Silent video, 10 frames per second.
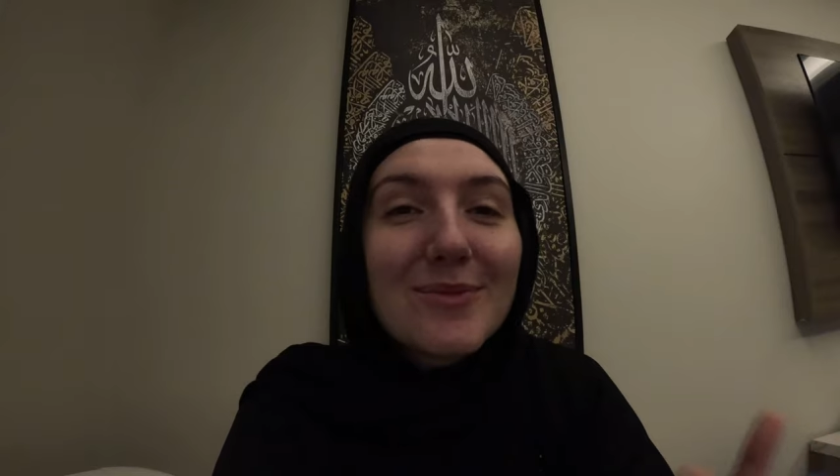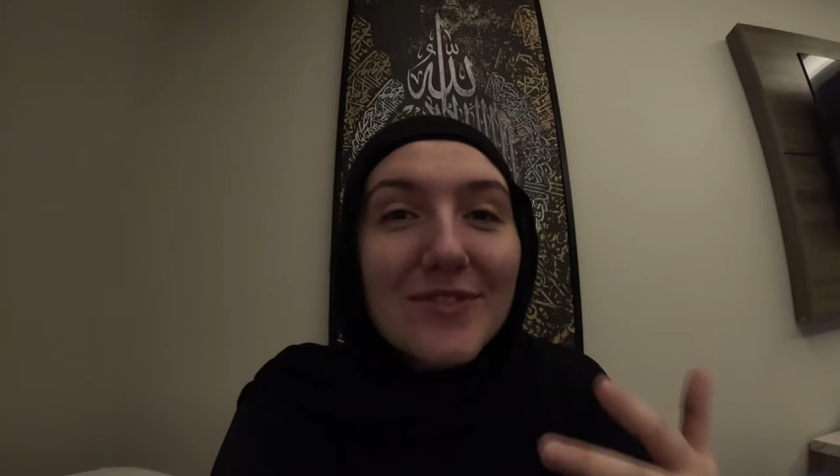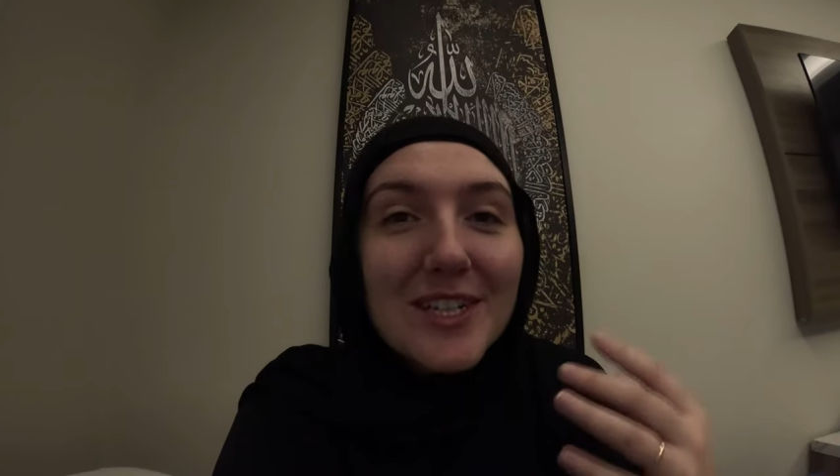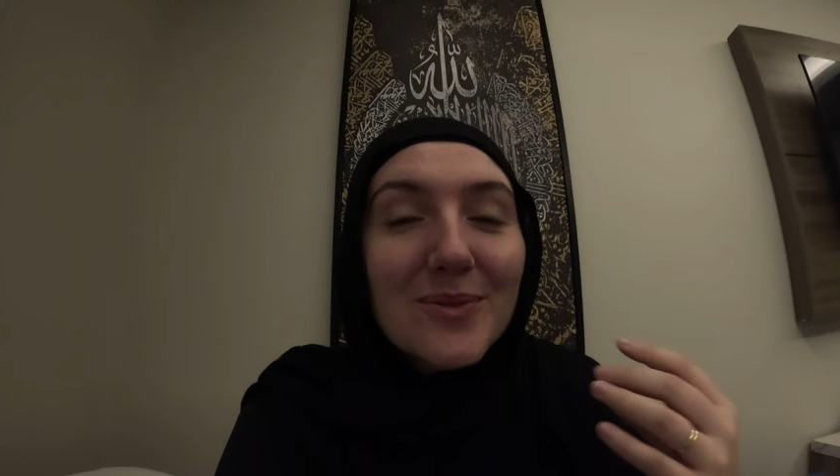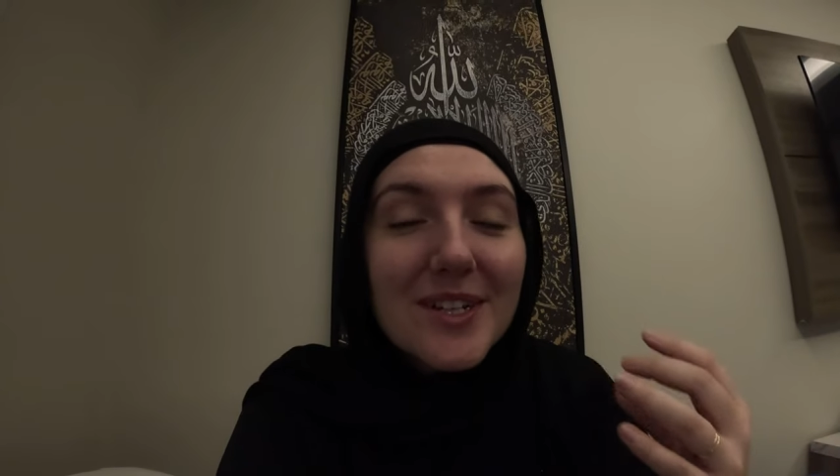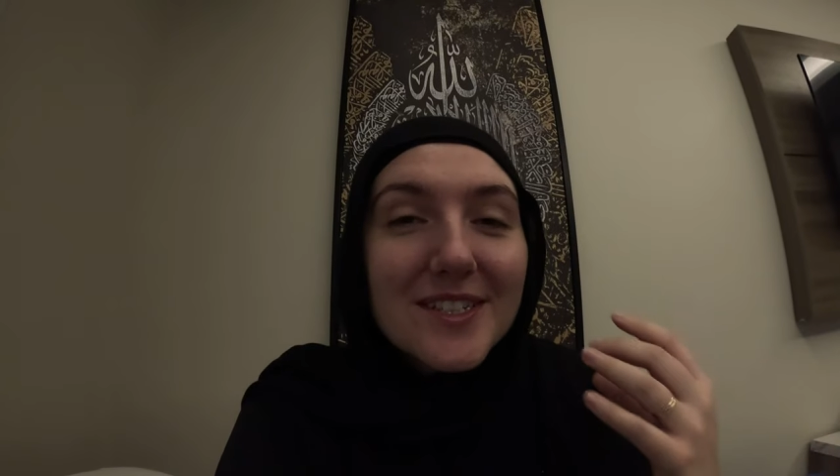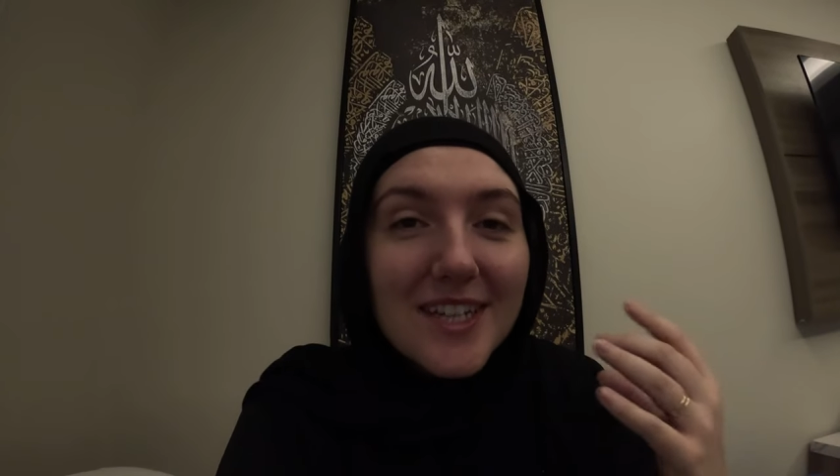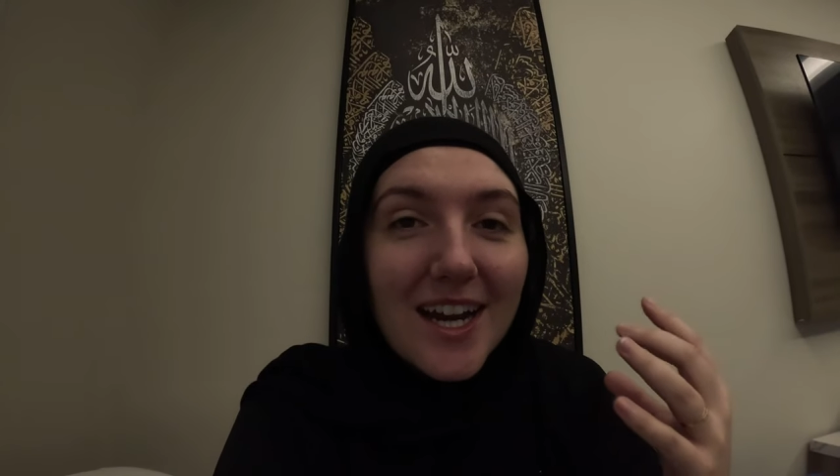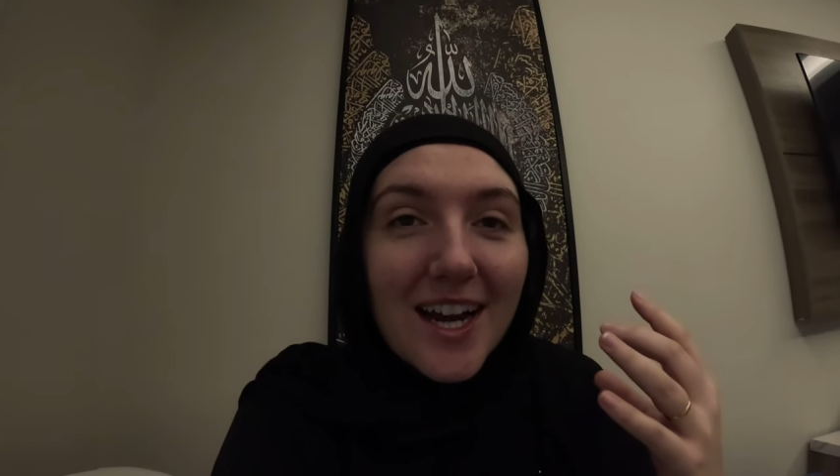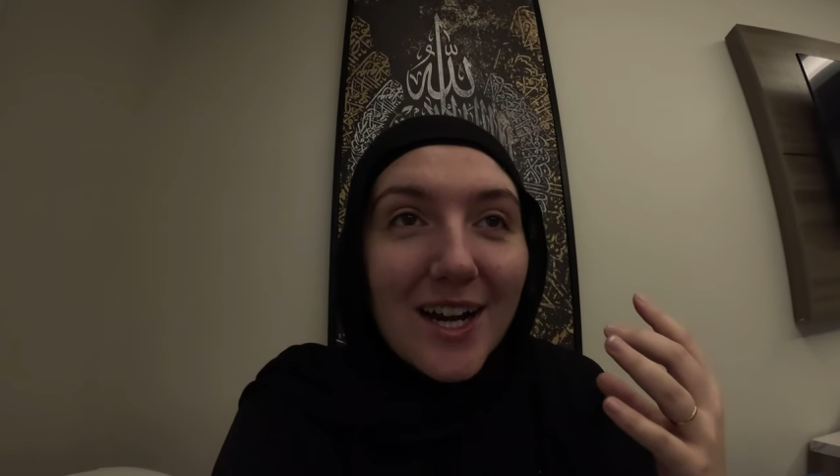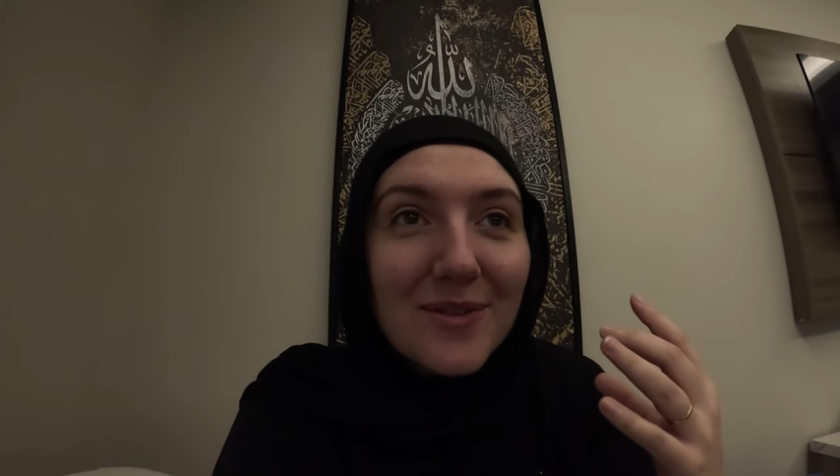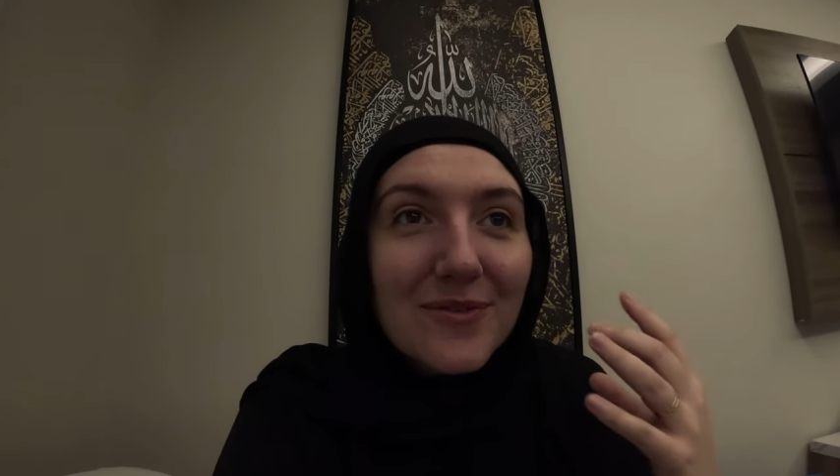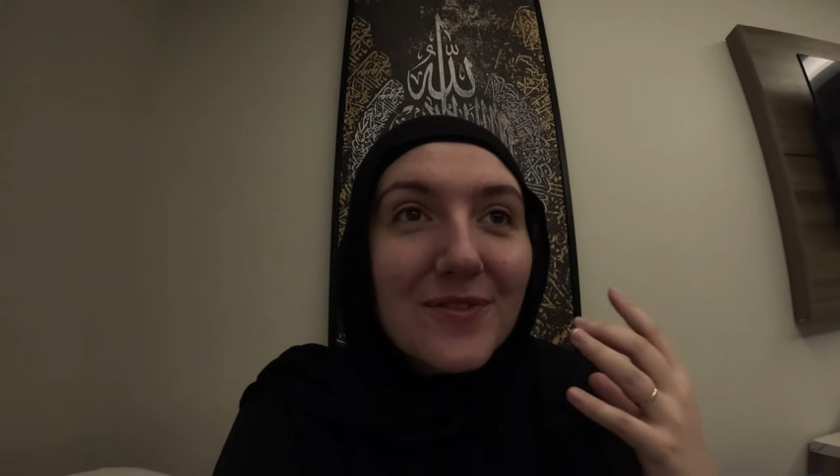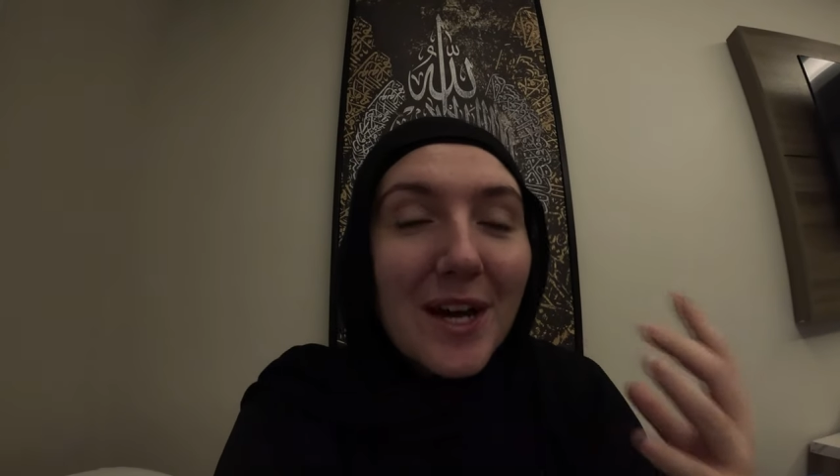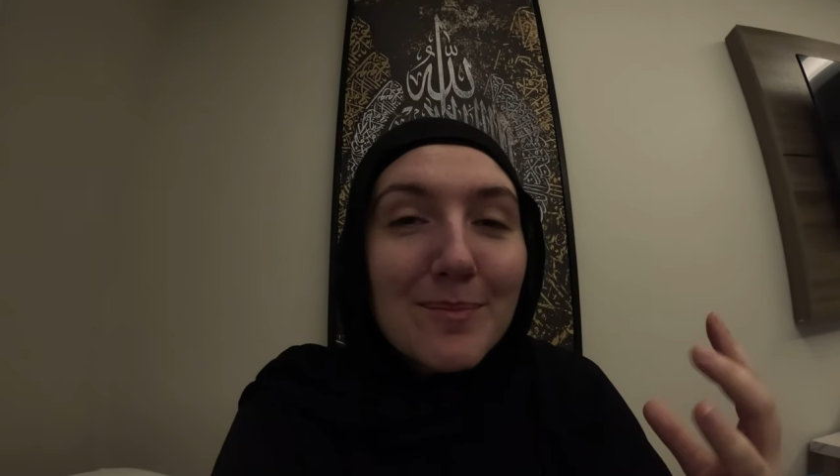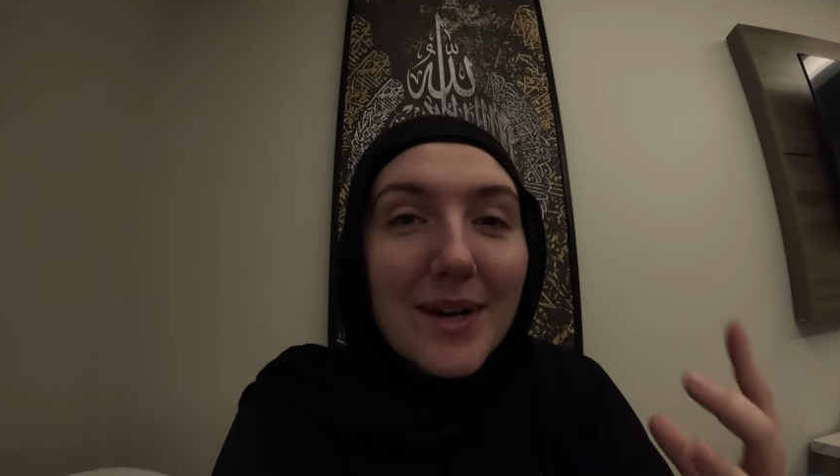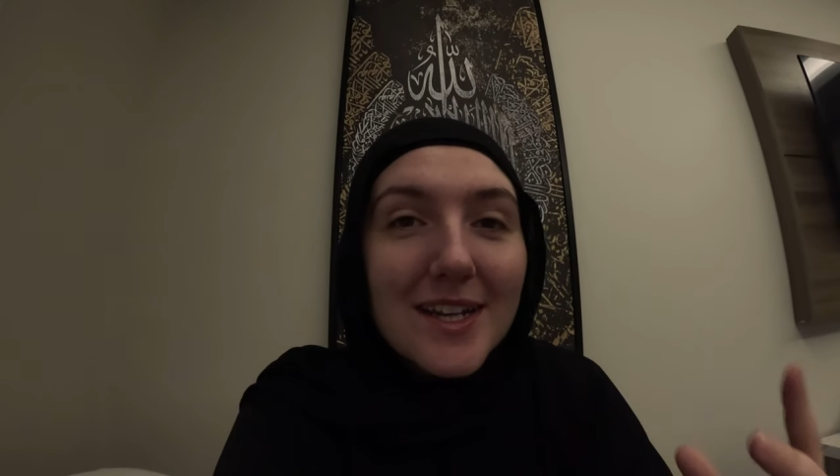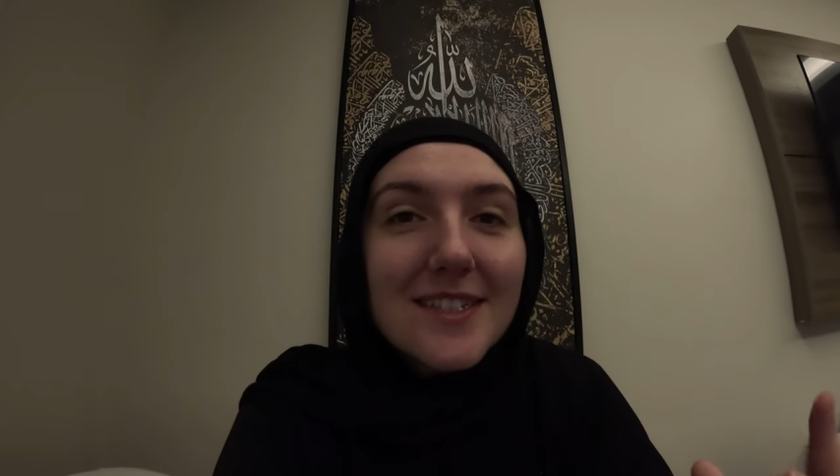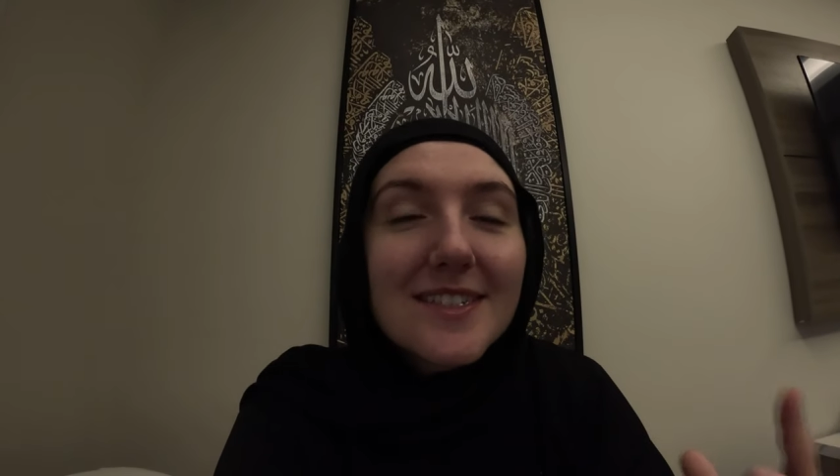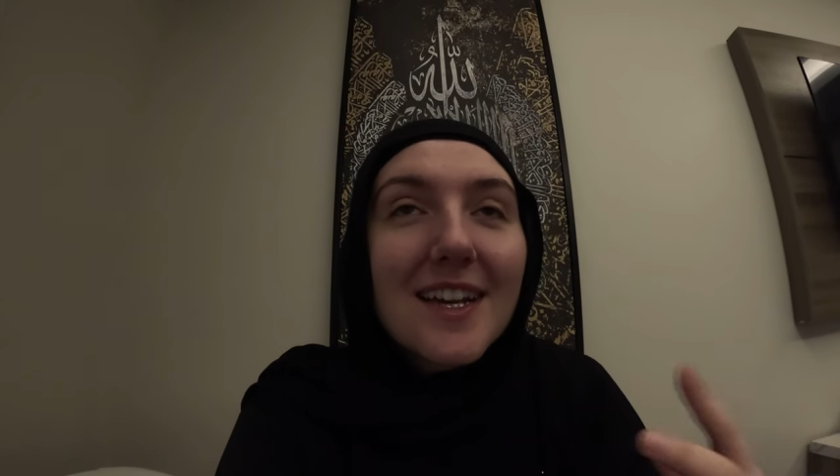We really wanted to have that
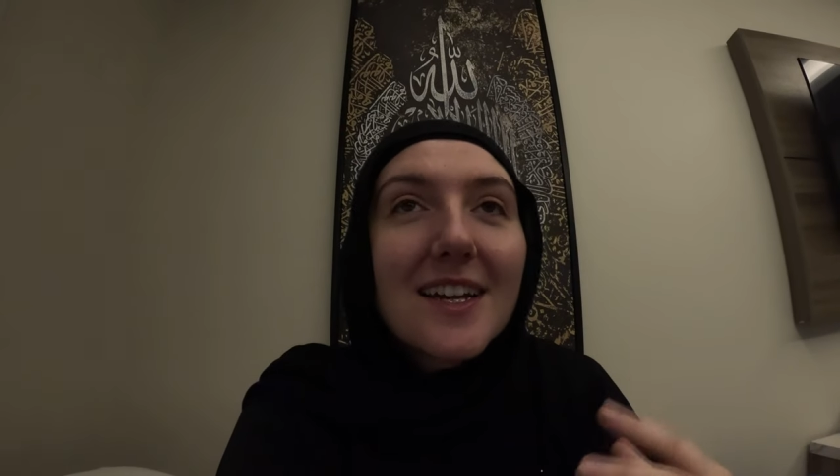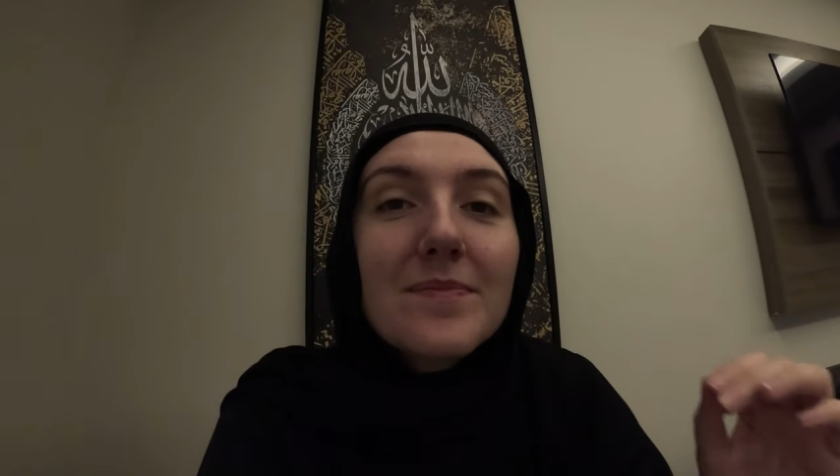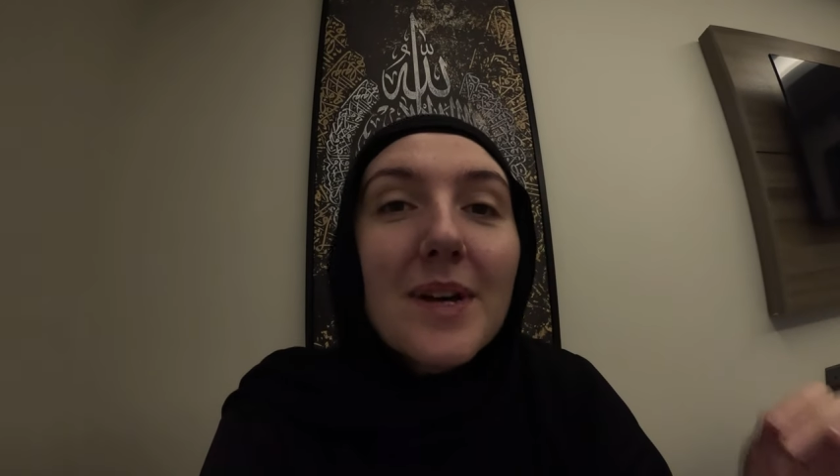mindset.